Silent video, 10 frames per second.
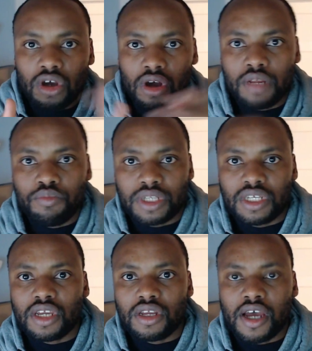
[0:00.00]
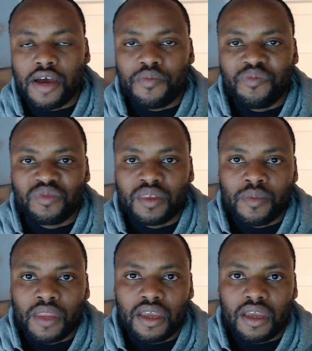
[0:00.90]
So this girl in particular,
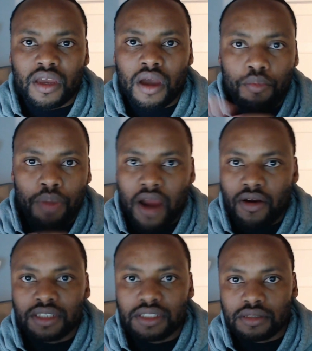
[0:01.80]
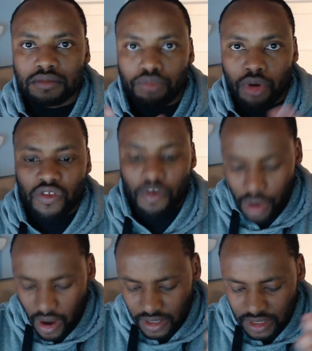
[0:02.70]
her parents,
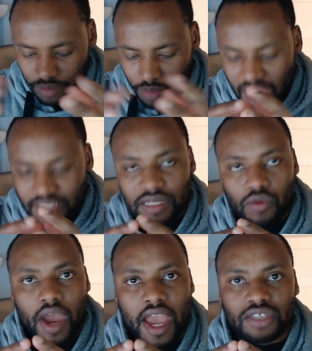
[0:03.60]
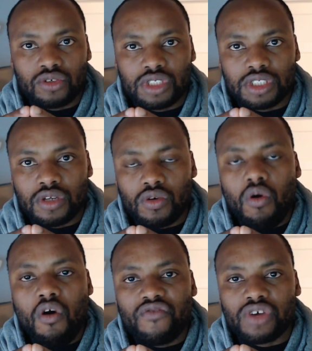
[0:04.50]
both her parents had passed away, so
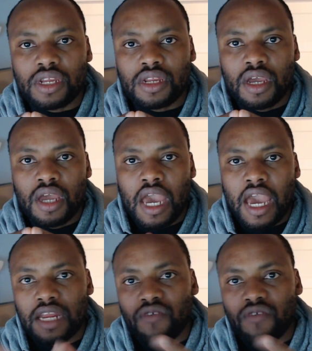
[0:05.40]
she's an orphan.